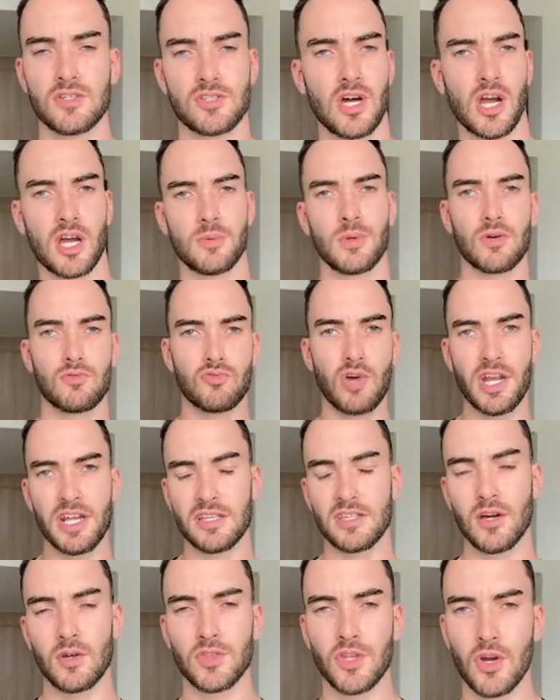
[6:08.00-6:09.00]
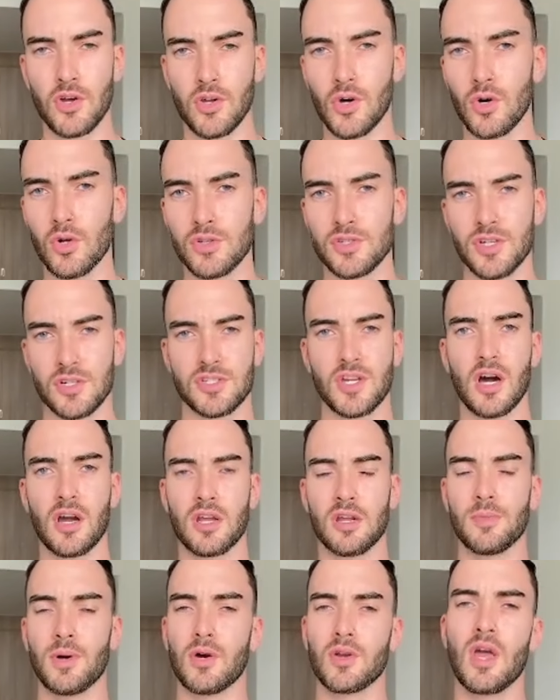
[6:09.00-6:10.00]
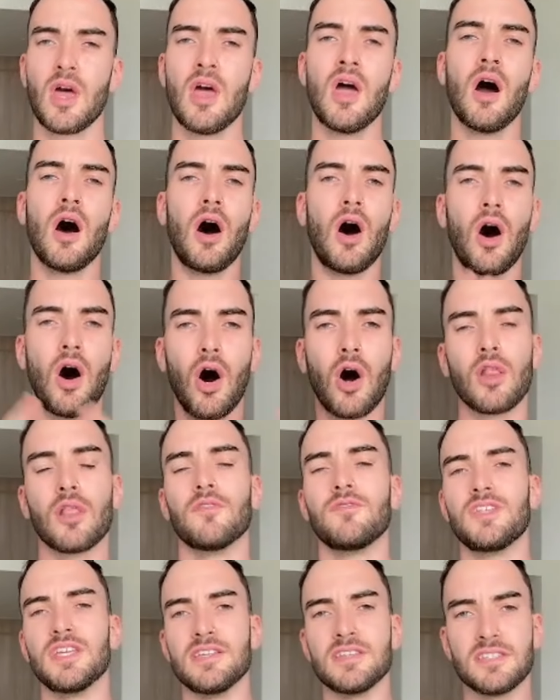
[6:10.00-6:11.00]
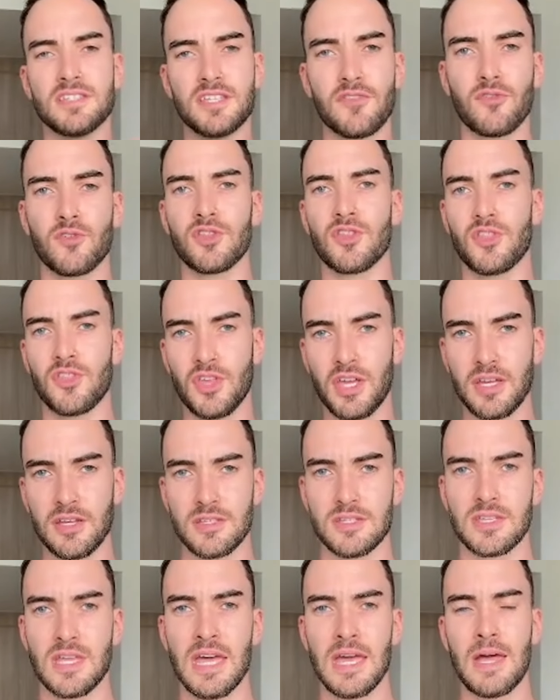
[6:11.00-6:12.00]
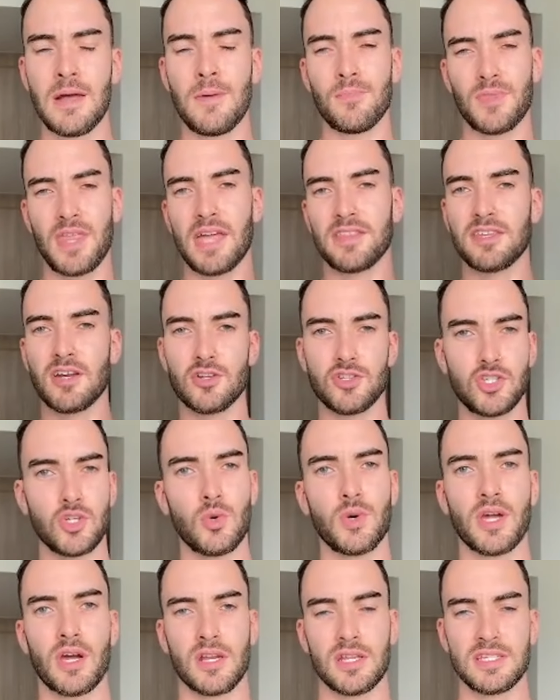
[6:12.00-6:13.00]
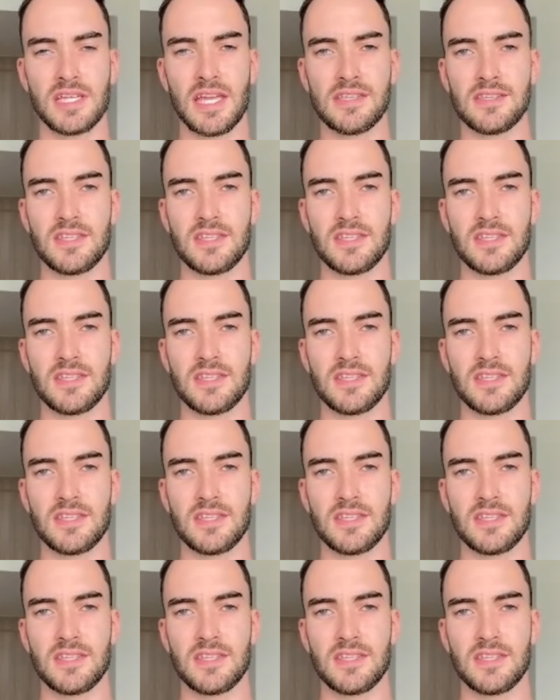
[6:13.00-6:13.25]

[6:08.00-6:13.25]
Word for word: they're talking about writing down their goals, they're talking about all of these different things that they're doing on a day